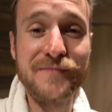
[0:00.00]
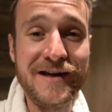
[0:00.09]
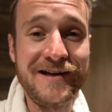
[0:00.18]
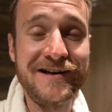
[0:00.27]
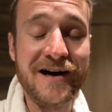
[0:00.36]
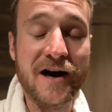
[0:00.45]

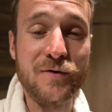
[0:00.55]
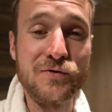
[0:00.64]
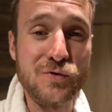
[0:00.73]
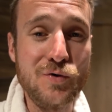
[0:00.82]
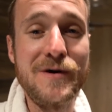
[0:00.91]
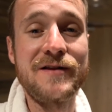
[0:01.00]
minute
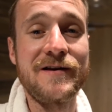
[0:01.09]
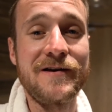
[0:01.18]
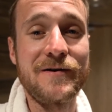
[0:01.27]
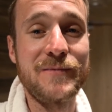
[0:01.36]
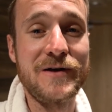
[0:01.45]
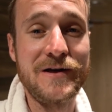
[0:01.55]

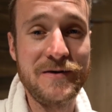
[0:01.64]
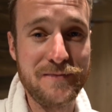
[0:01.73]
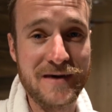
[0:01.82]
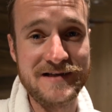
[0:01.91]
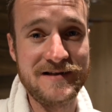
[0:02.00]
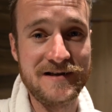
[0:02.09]
aromatherapy
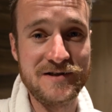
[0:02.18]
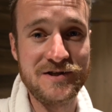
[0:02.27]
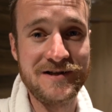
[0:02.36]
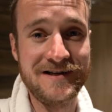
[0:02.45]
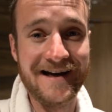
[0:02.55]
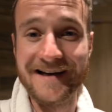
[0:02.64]
massage.
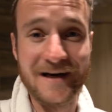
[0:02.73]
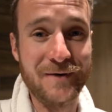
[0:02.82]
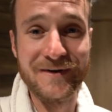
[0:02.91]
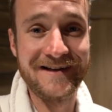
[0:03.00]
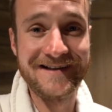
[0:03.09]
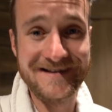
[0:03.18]
I can't
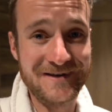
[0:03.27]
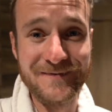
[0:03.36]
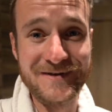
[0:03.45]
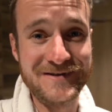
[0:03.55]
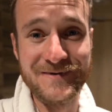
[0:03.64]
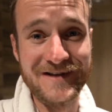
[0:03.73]
wait, it's gonna be so